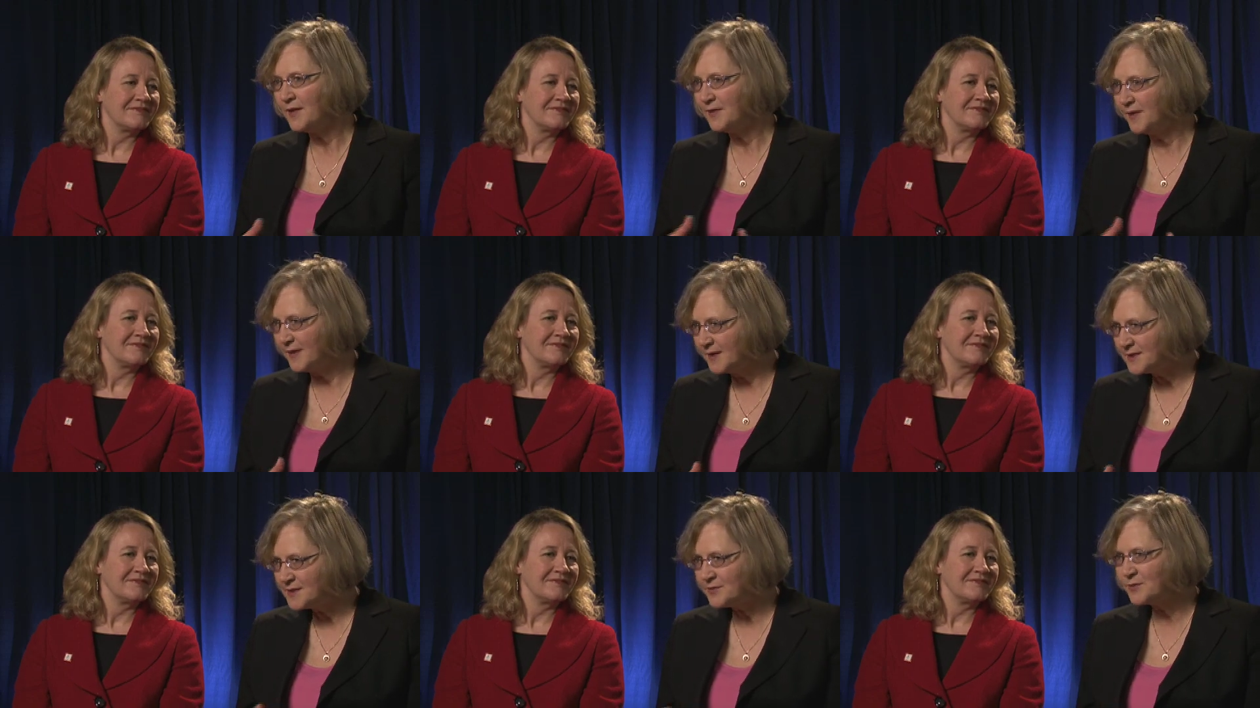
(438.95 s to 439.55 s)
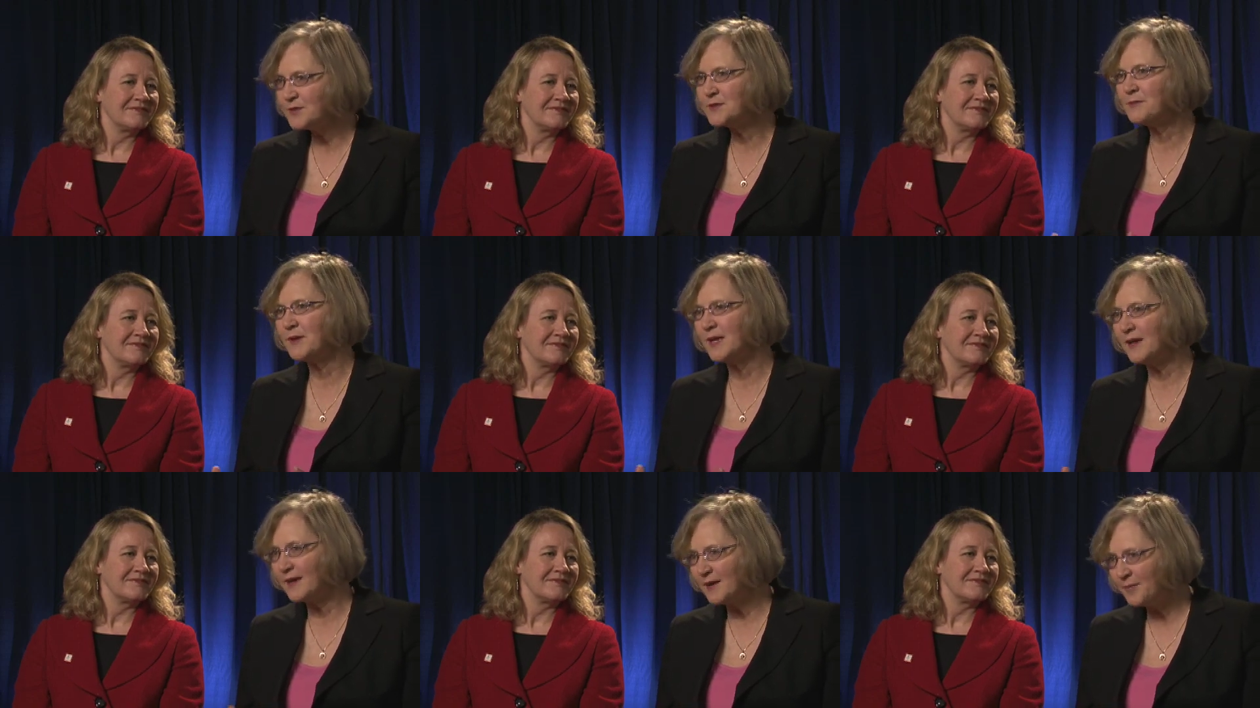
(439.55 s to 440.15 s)
Speaker 1: This was
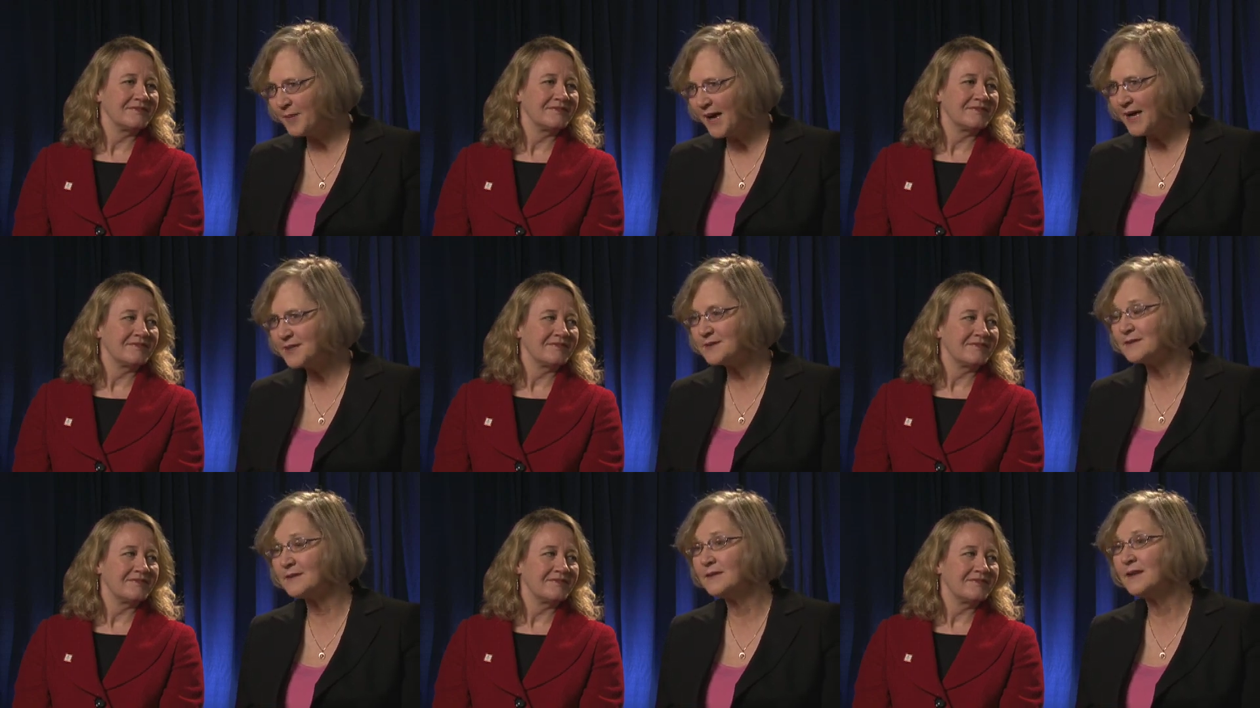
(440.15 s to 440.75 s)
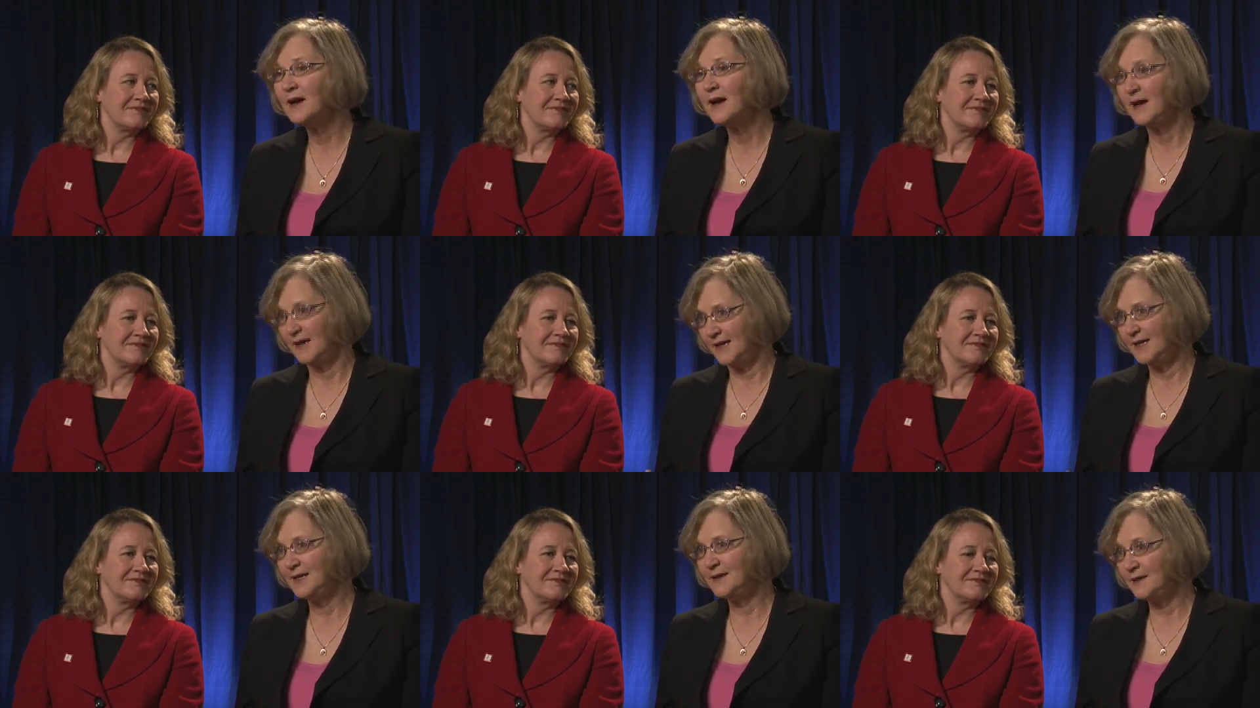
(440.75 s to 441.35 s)
being a pattern
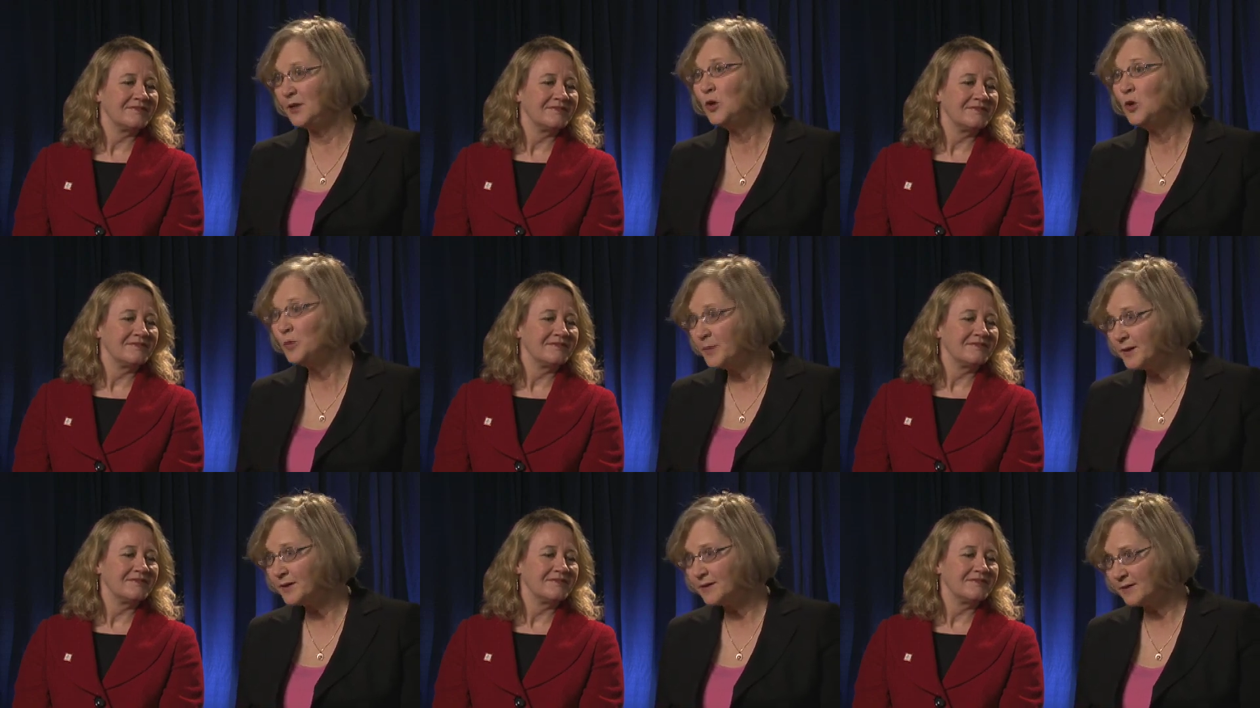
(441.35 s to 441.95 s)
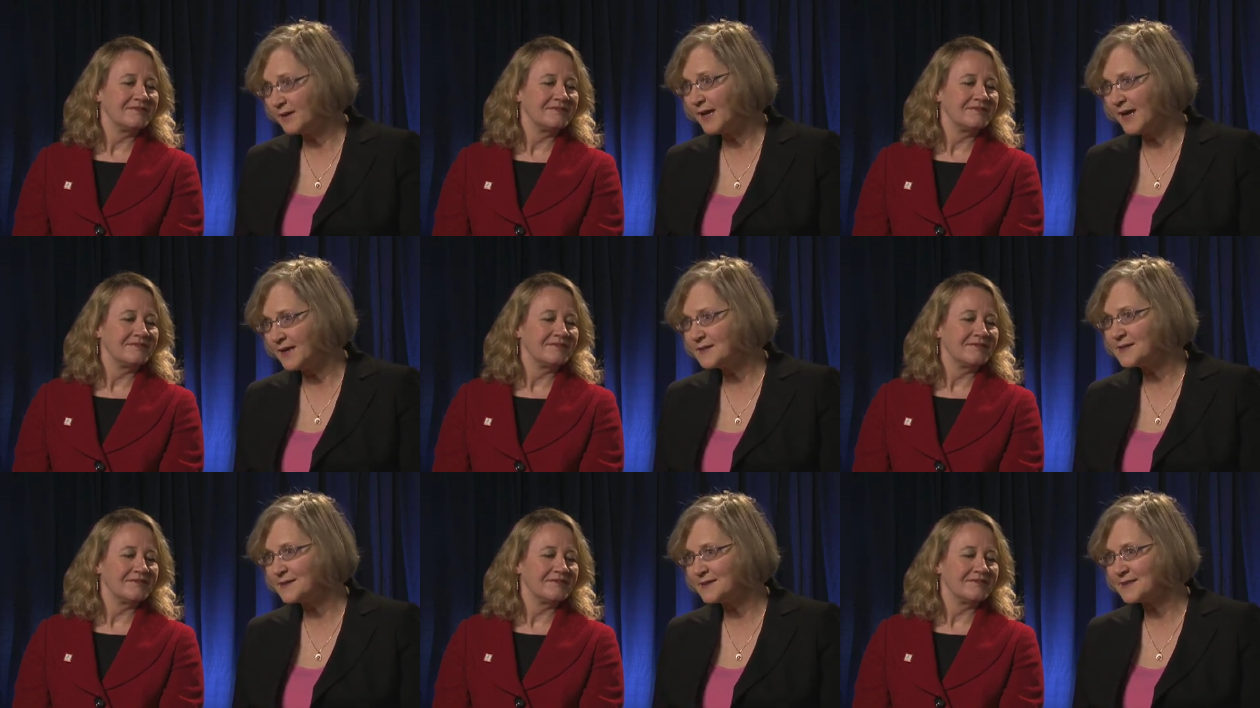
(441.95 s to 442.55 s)
in human
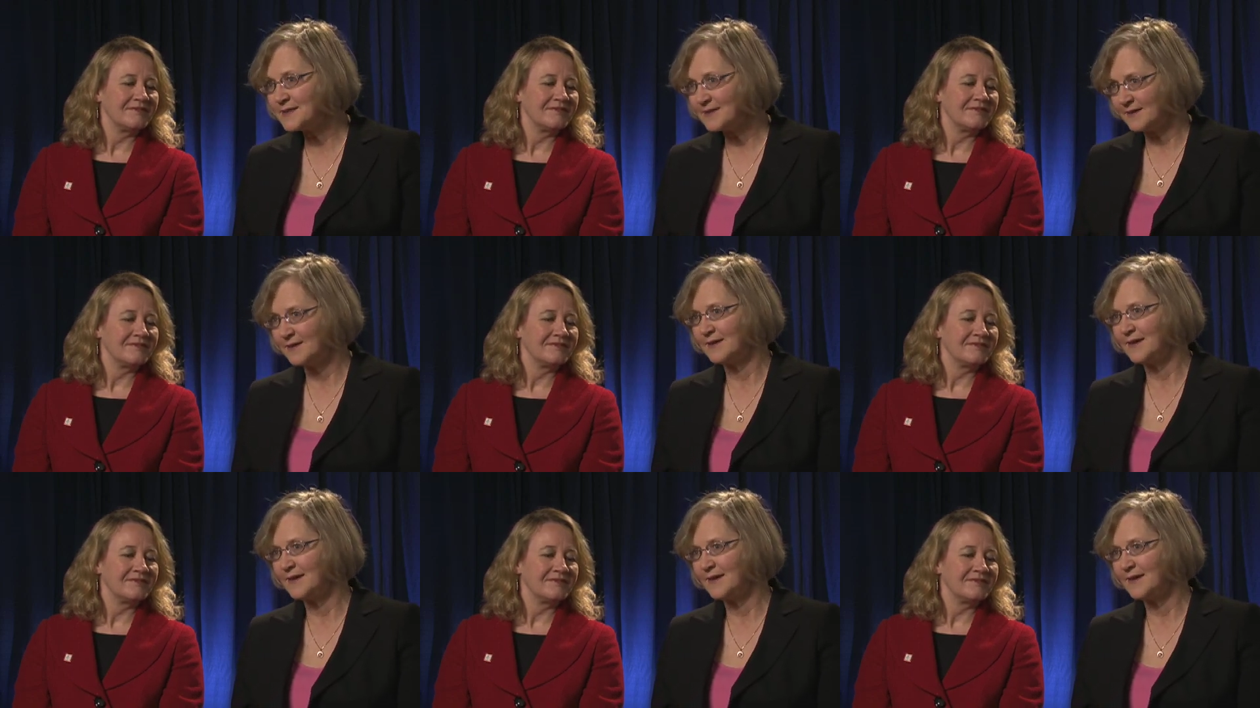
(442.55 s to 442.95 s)
cancers.